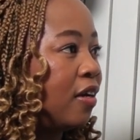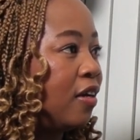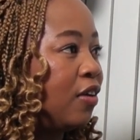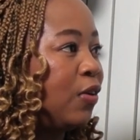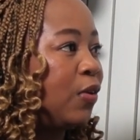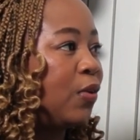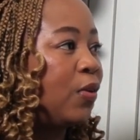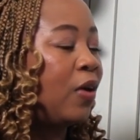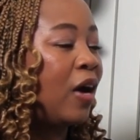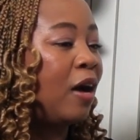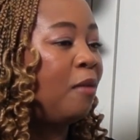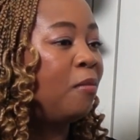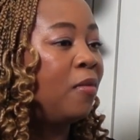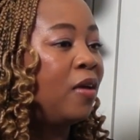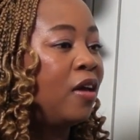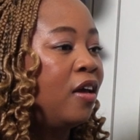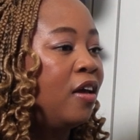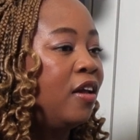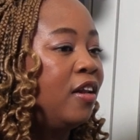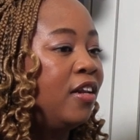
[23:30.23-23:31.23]
I'm
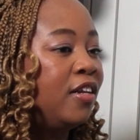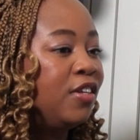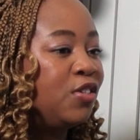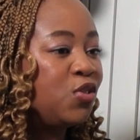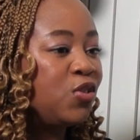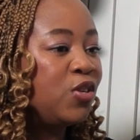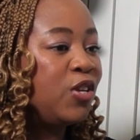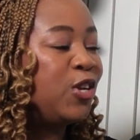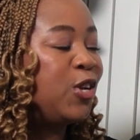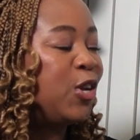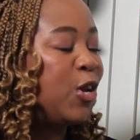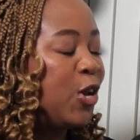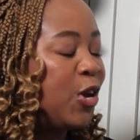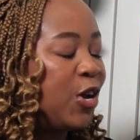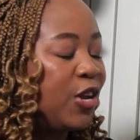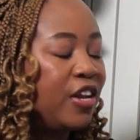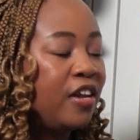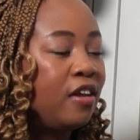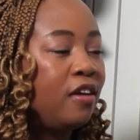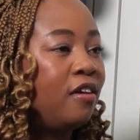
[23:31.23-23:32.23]
literally
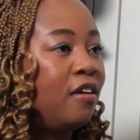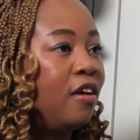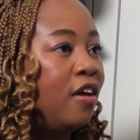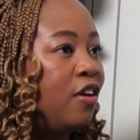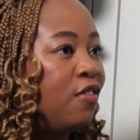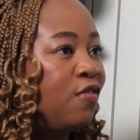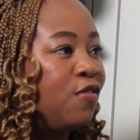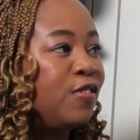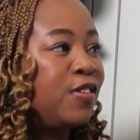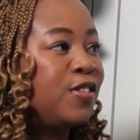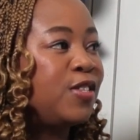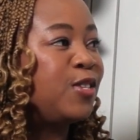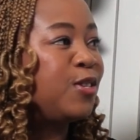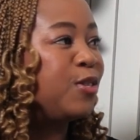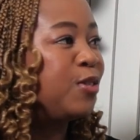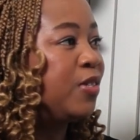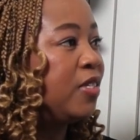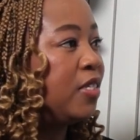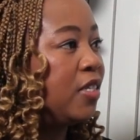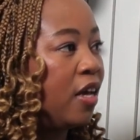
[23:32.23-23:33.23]
learning every
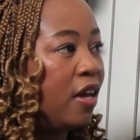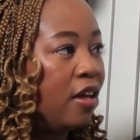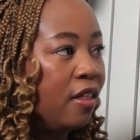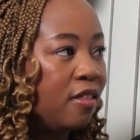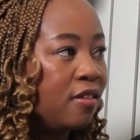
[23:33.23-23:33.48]
single day.